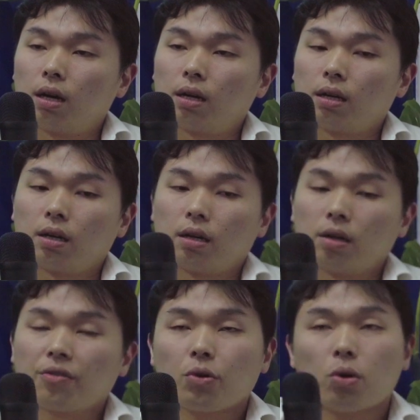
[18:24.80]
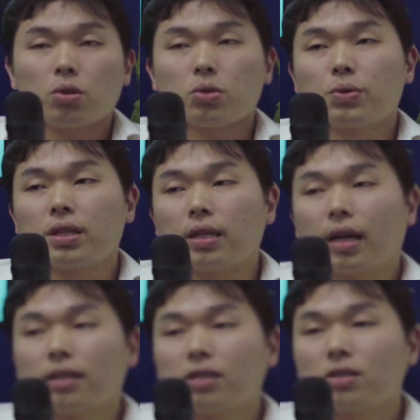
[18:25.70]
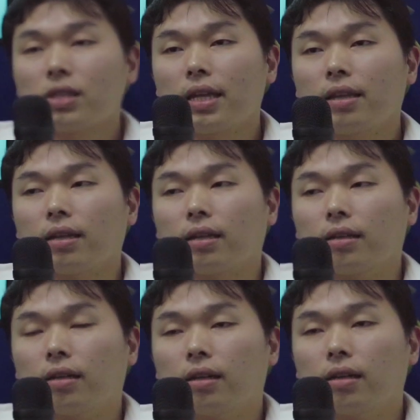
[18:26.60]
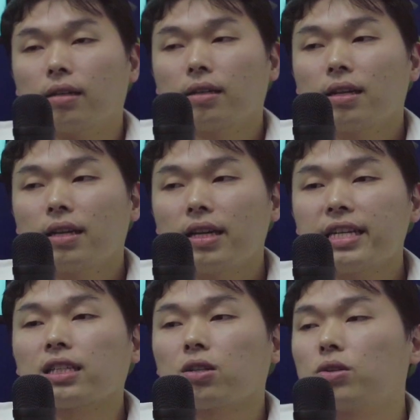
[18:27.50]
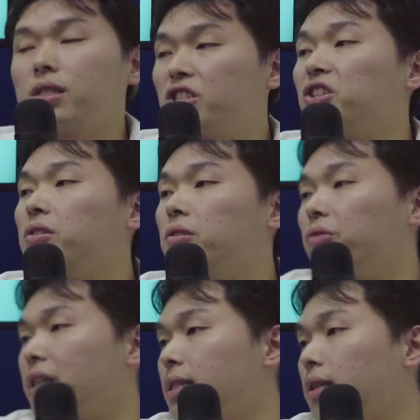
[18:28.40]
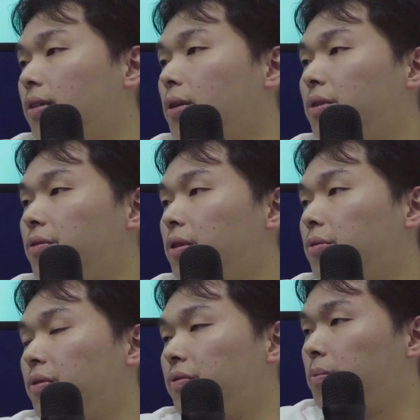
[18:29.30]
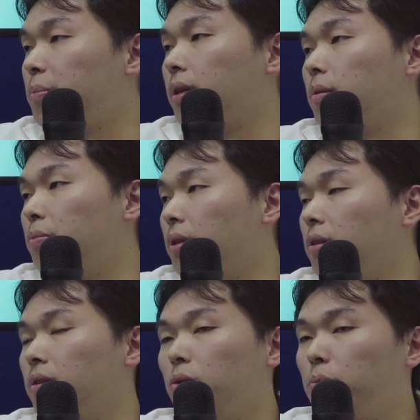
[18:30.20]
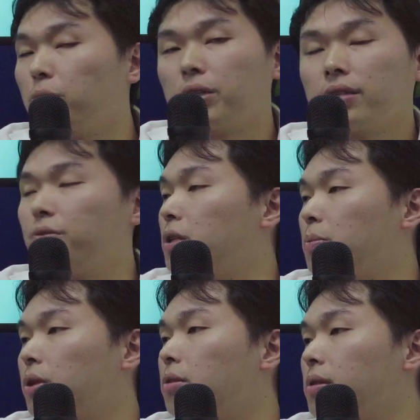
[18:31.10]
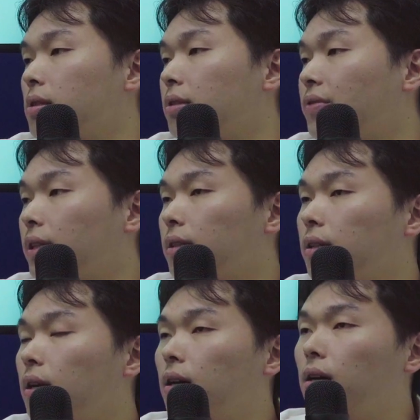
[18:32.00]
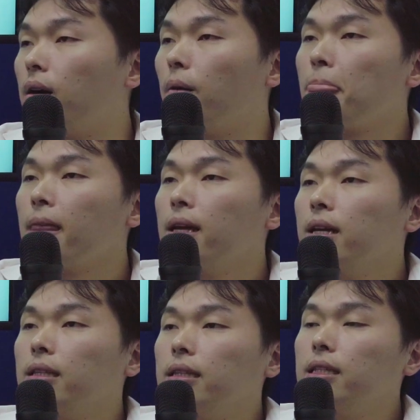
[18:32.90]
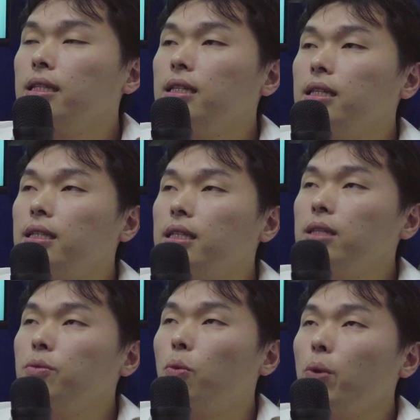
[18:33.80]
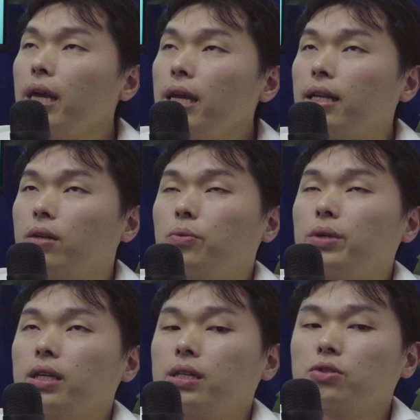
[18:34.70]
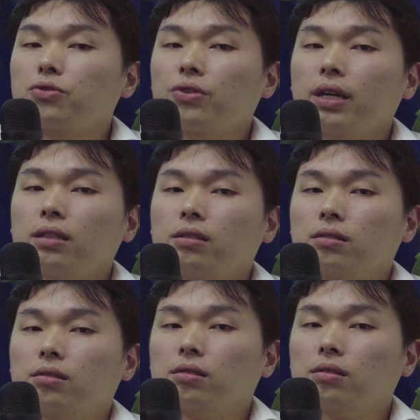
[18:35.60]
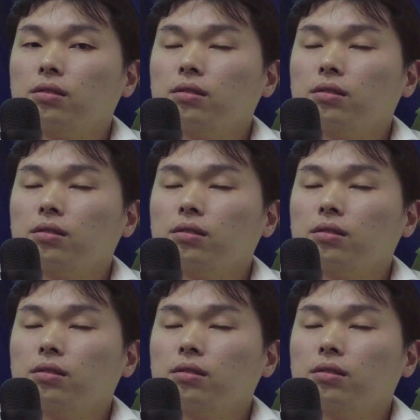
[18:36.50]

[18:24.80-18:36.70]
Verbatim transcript: Uh, of course, we understand that uh, HR cost is generally rising, right? right. With, with, with uh, the new progressive wage model and stuff right. like that. Uh, the the way that we try to